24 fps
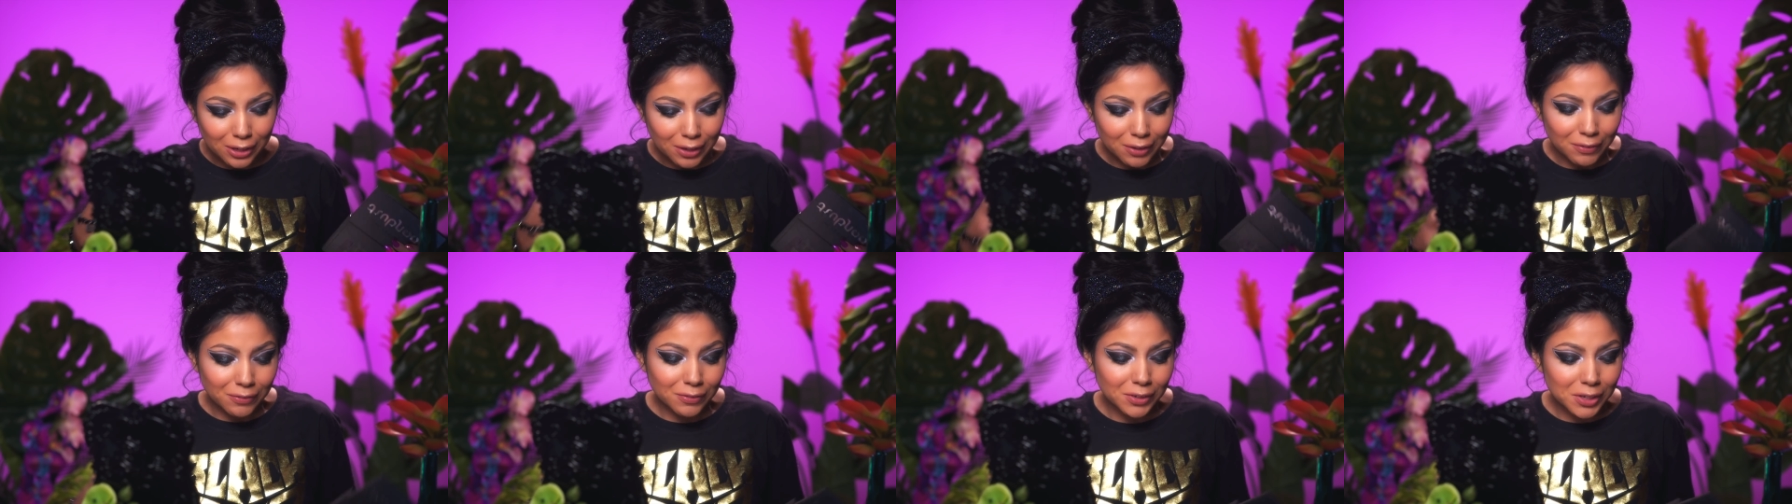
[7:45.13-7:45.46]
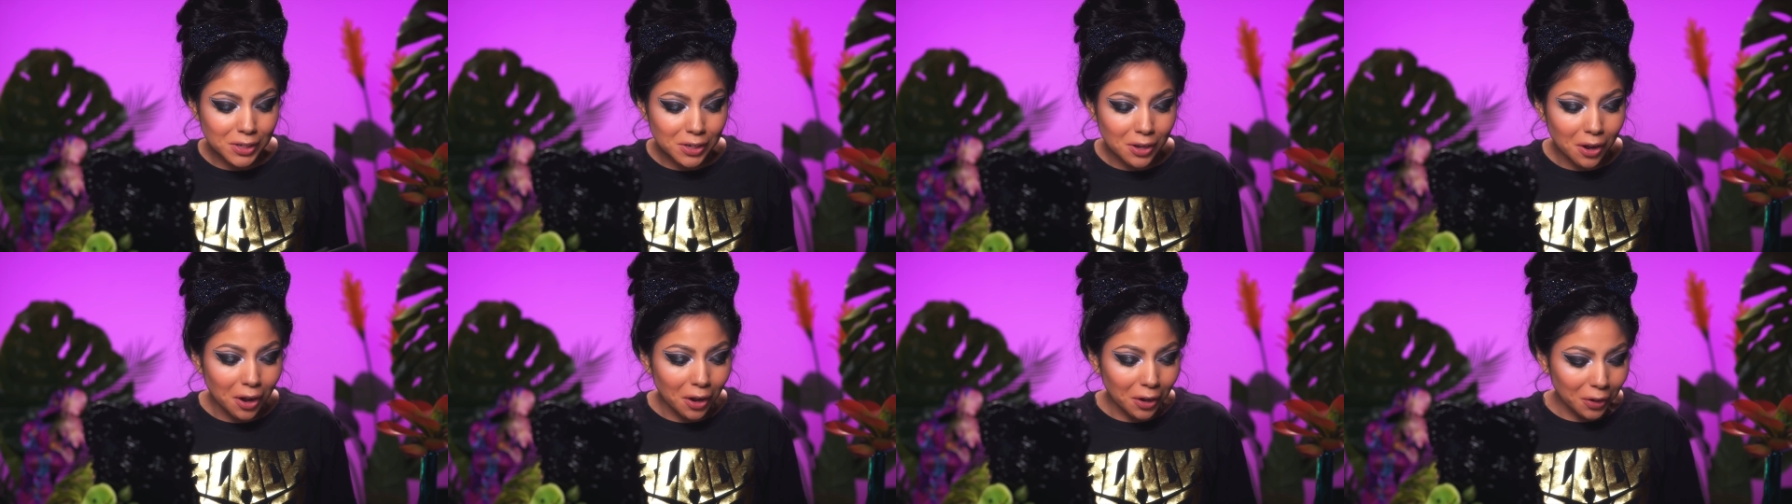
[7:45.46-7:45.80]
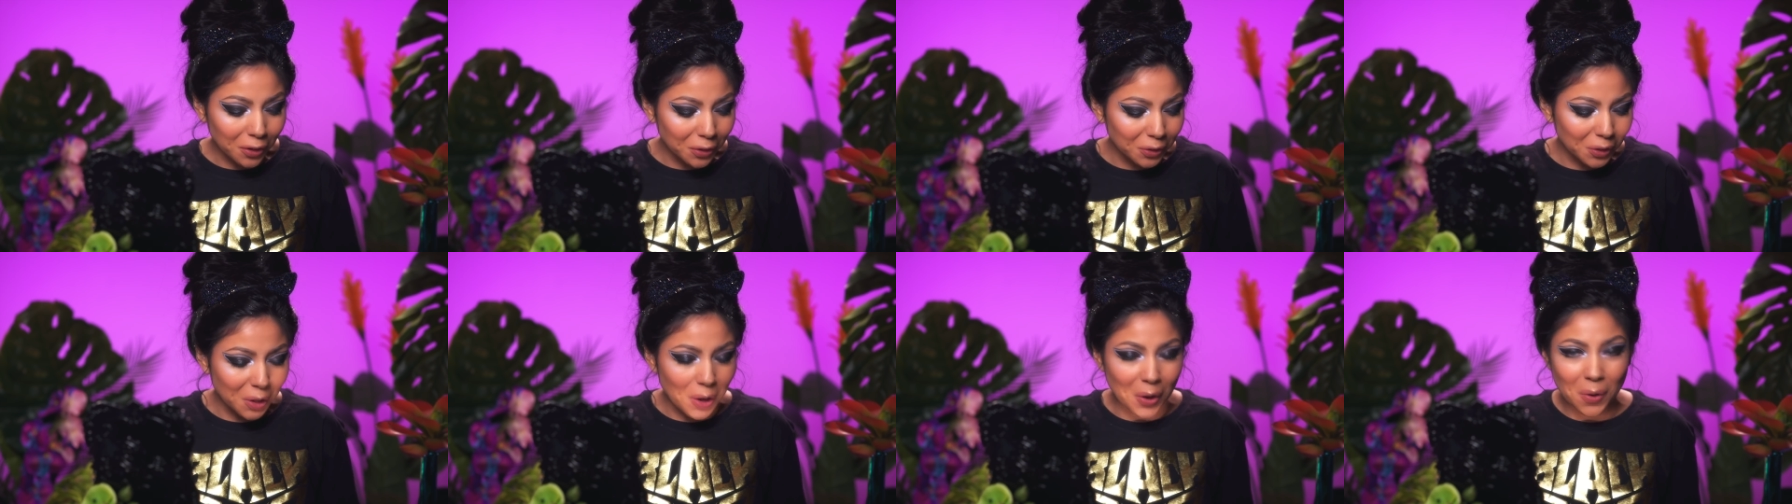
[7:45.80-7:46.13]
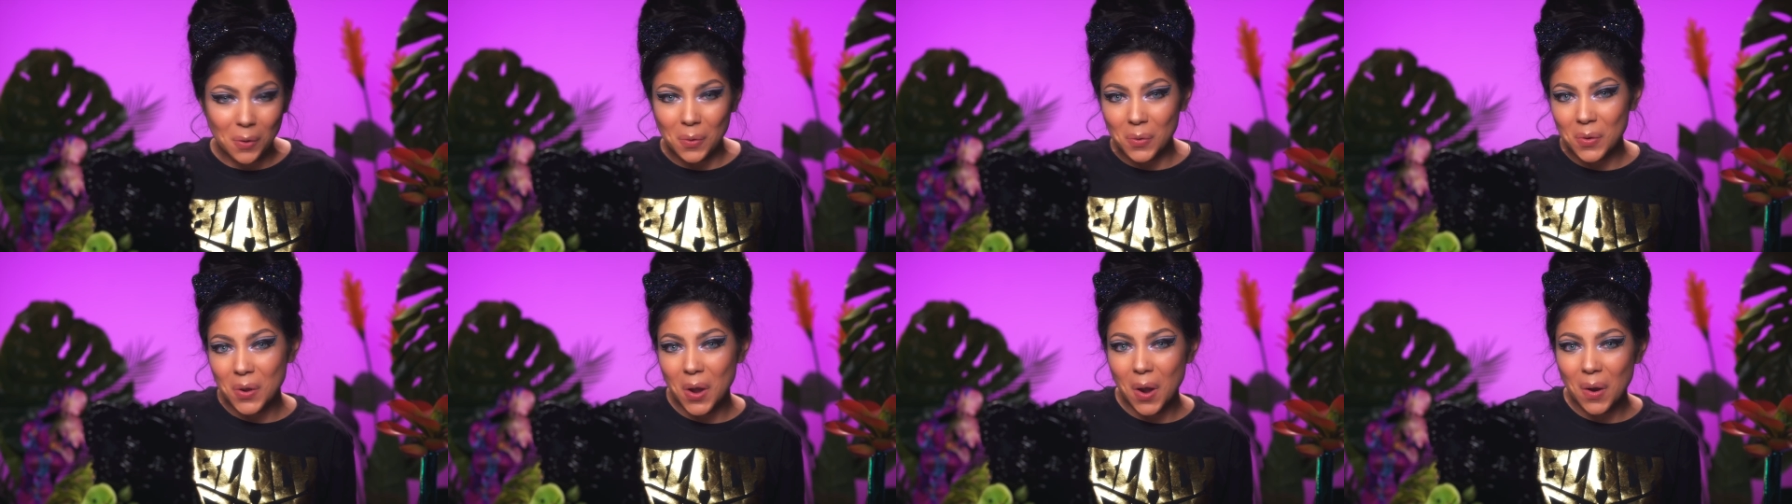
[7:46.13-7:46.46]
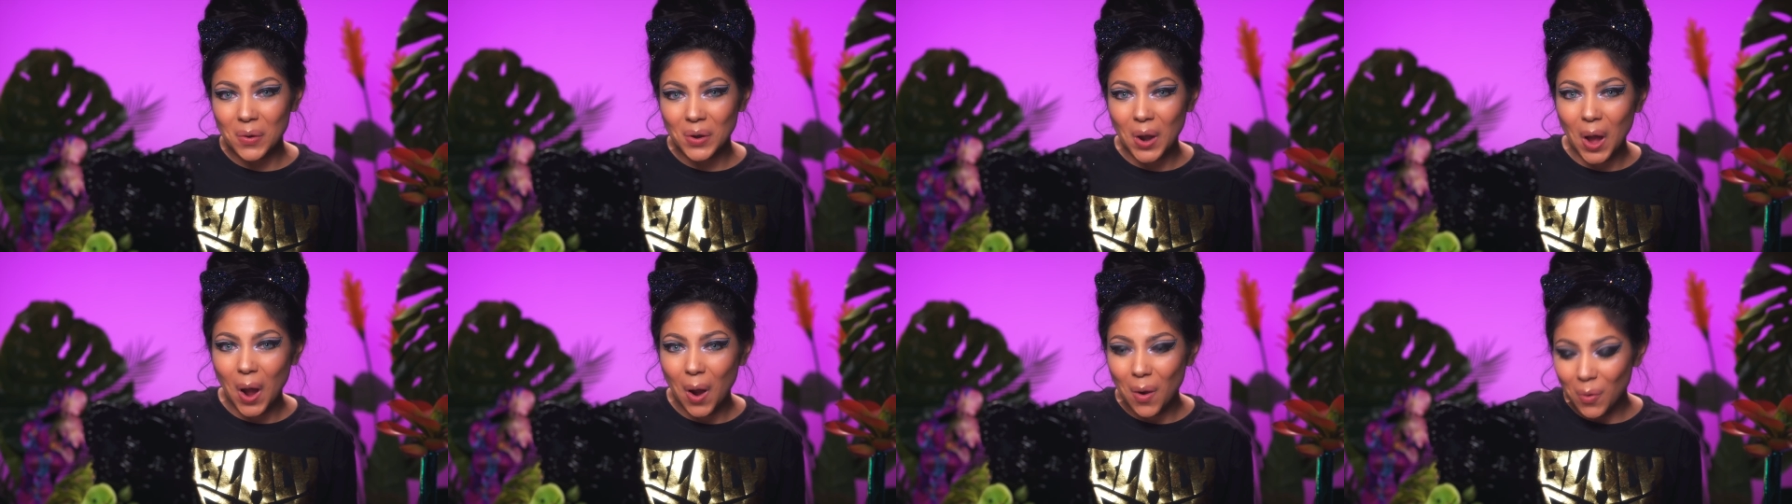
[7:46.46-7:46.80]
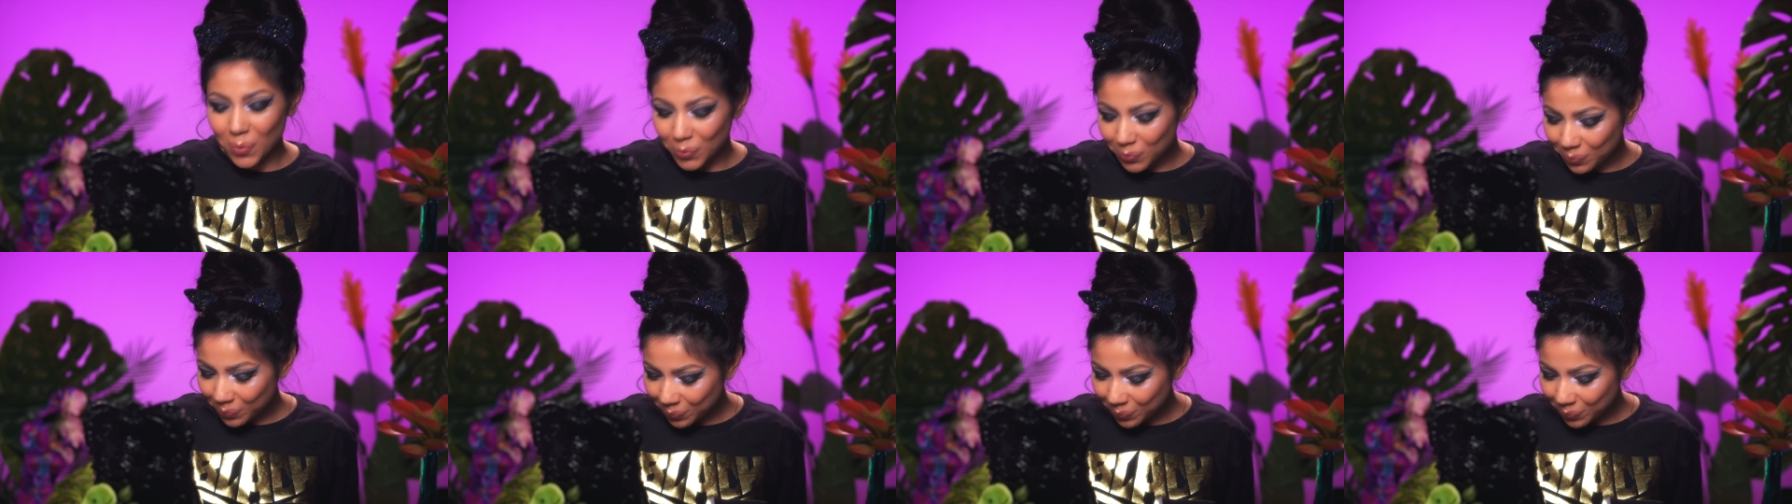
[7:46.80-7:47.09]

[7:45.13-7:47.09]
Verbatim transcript: of neon glow going on.